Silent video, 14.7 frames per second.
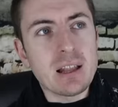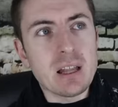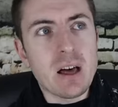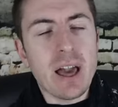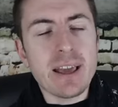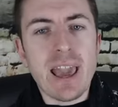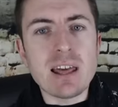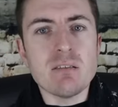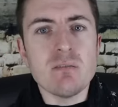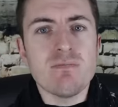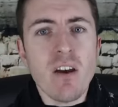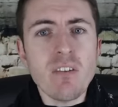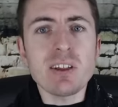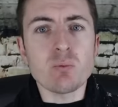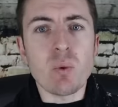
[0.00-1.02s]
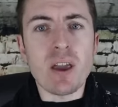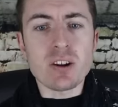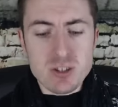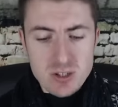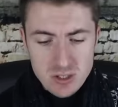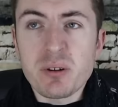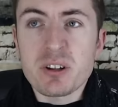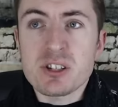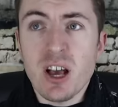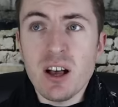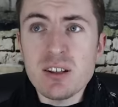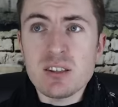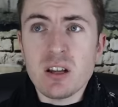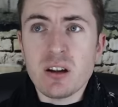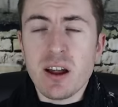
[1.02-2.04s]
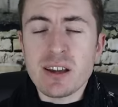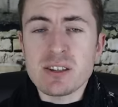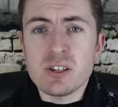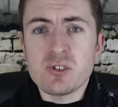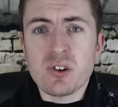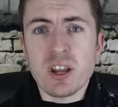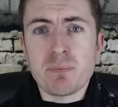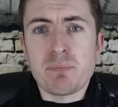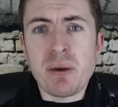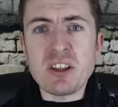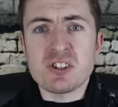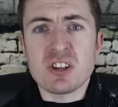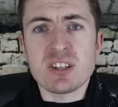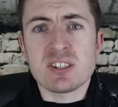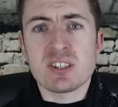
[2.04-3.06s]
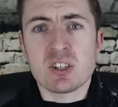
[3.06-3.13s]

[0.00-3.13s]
Although, again, very weird. But Chelsea are actually trying to pinch his